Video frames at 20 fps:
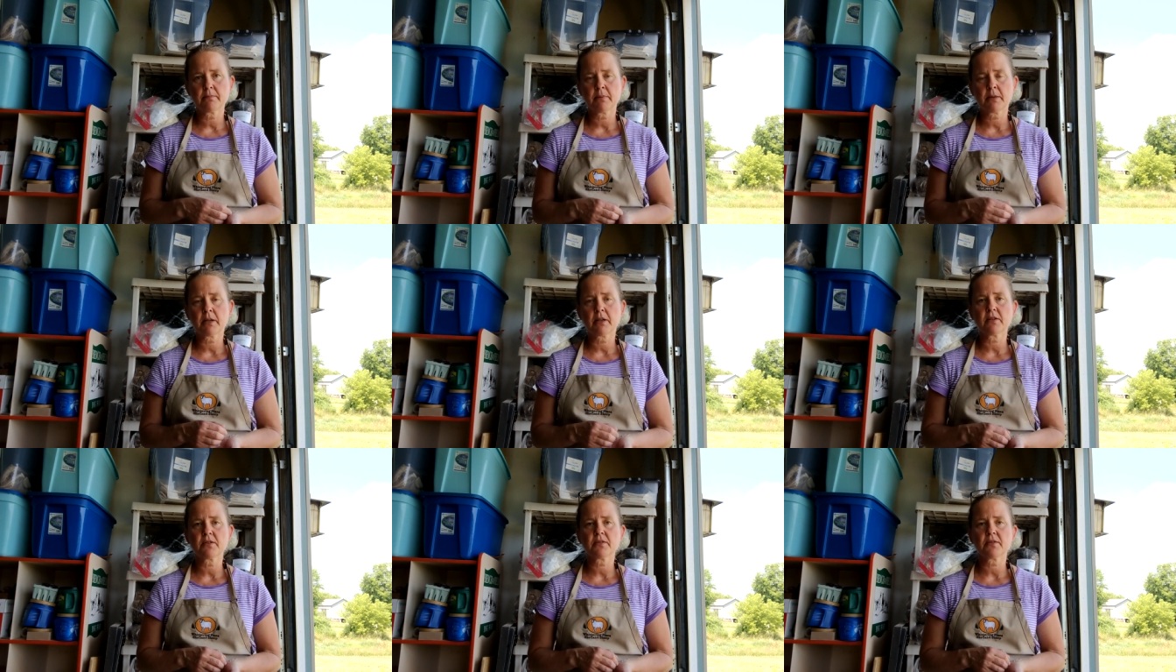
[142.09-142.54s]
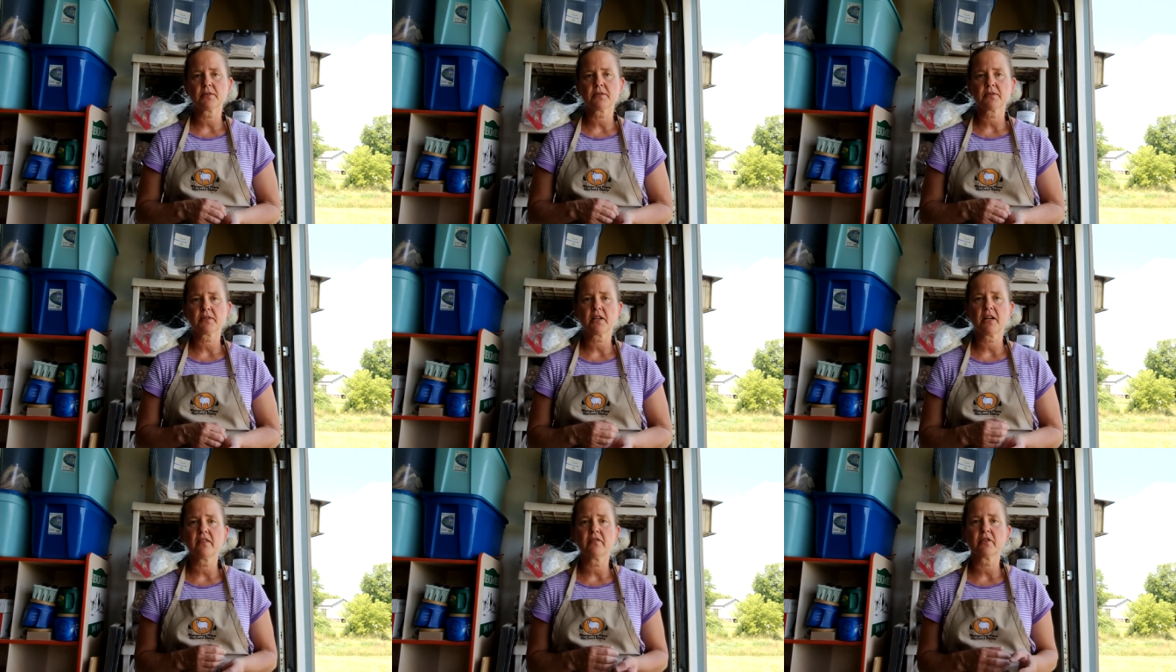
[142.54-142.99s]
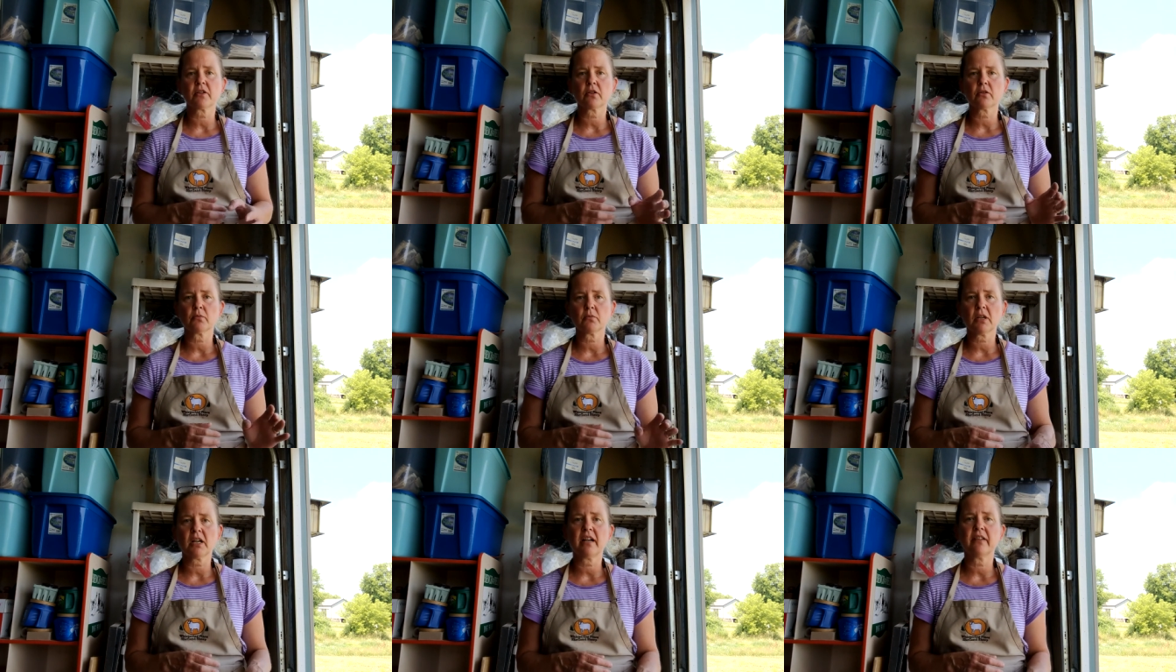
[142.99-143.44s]
parcels of her
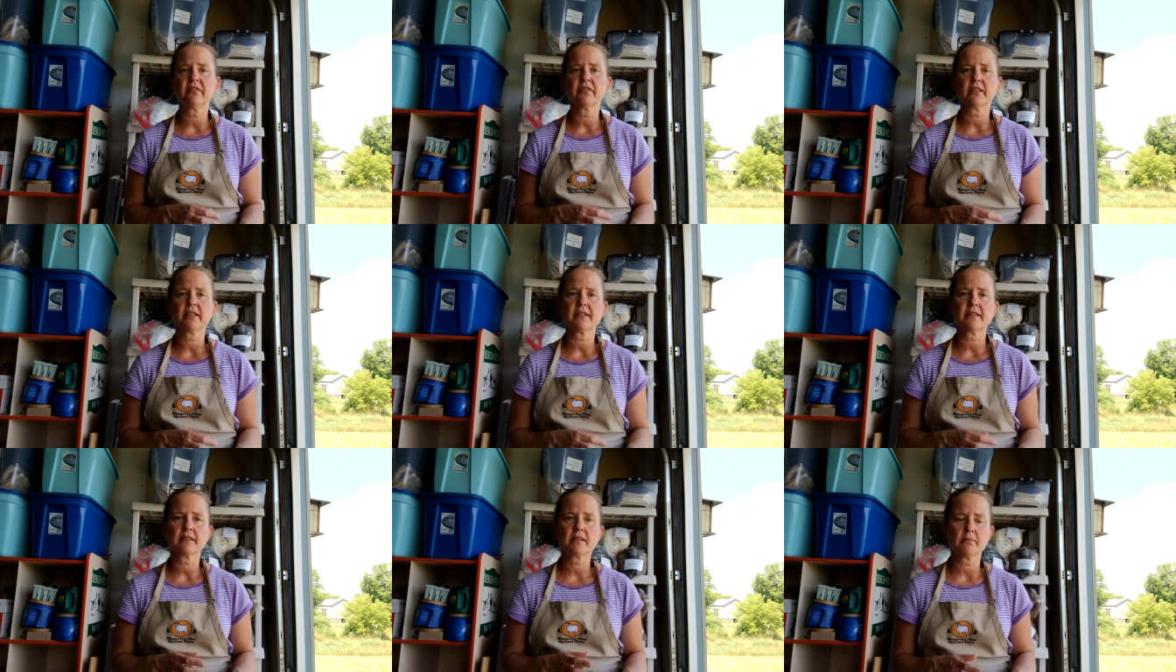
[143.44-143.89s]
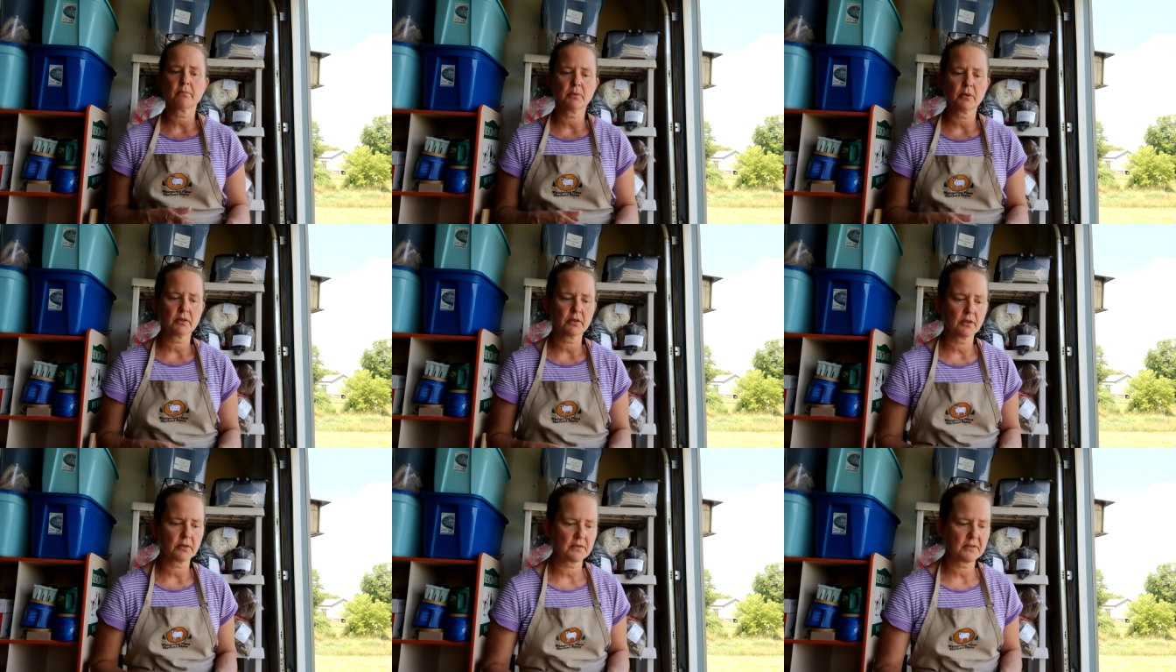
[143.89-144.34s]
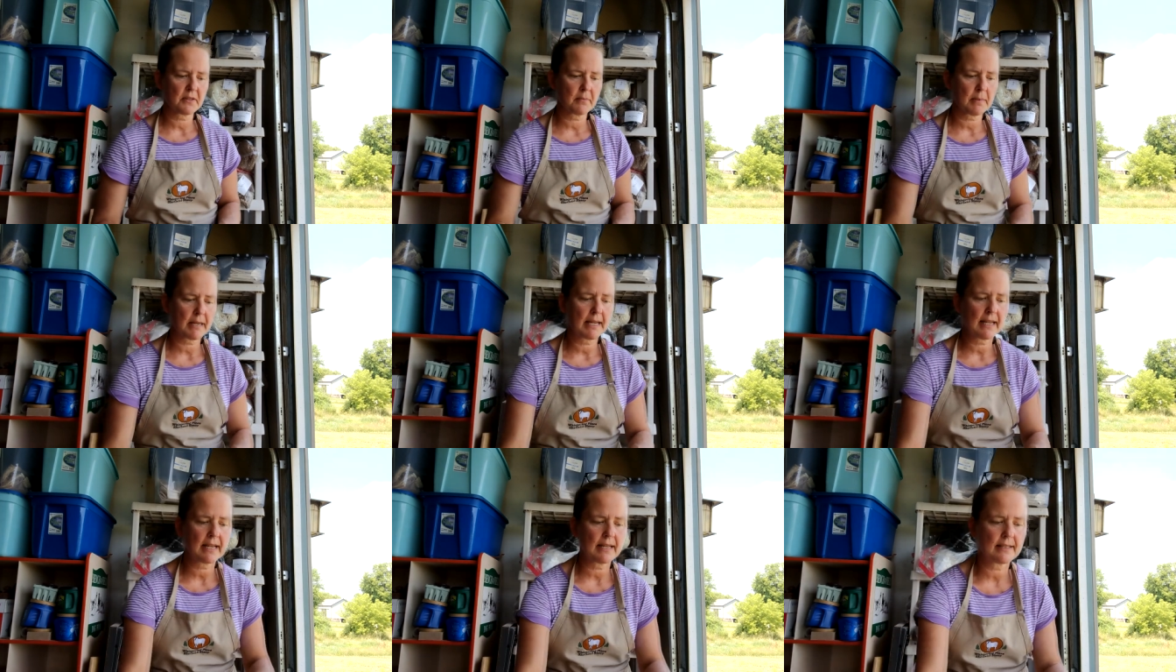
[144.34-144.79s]
raw fleece and put those in
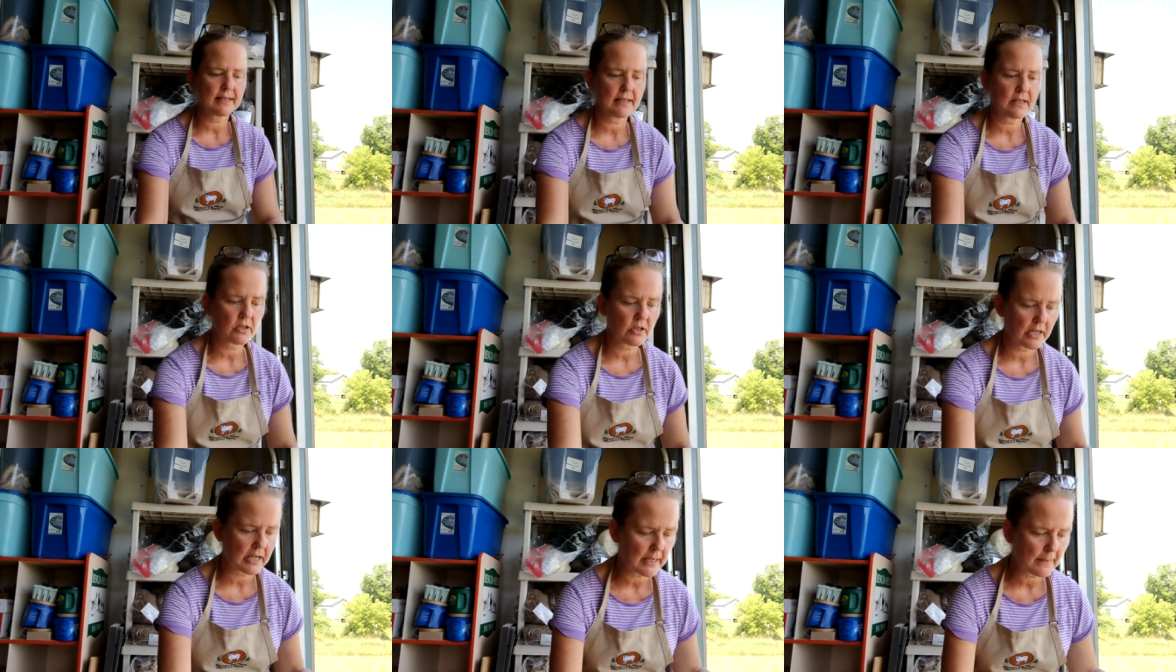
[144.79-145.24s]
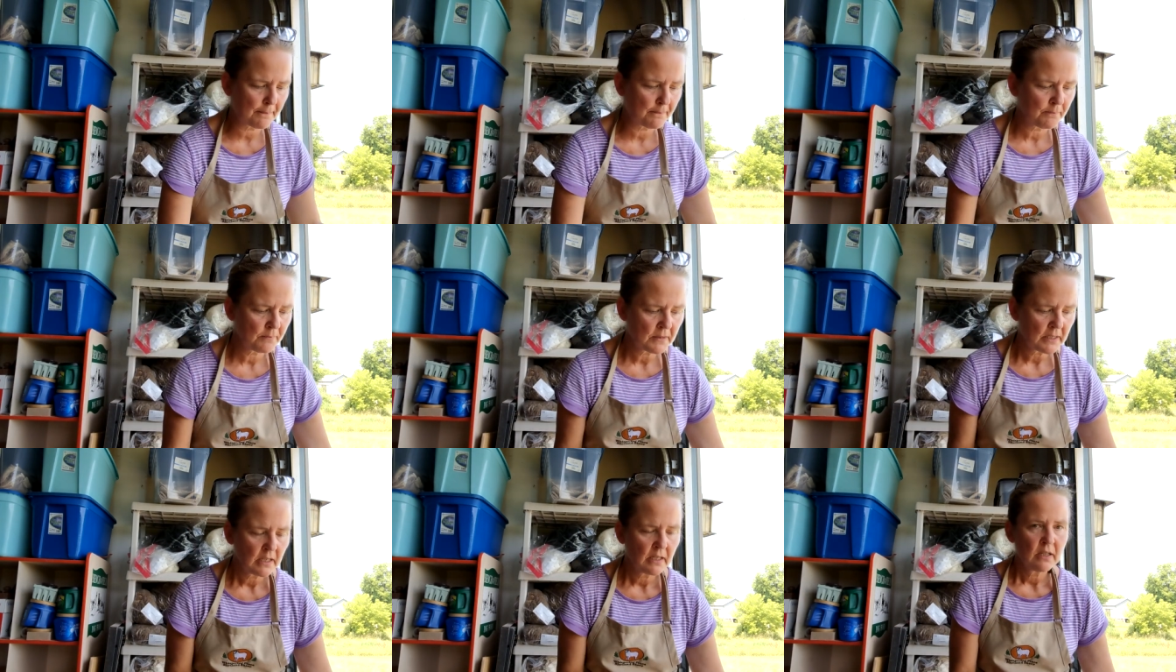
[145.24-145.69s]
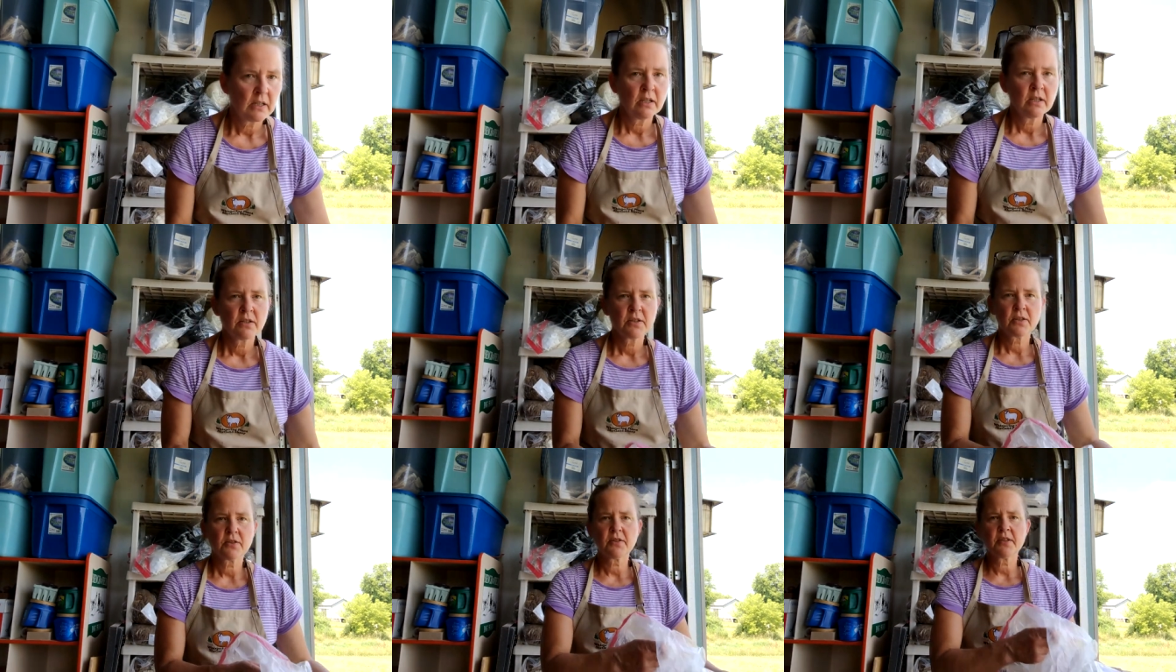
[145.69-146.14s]
my Etsy shop. So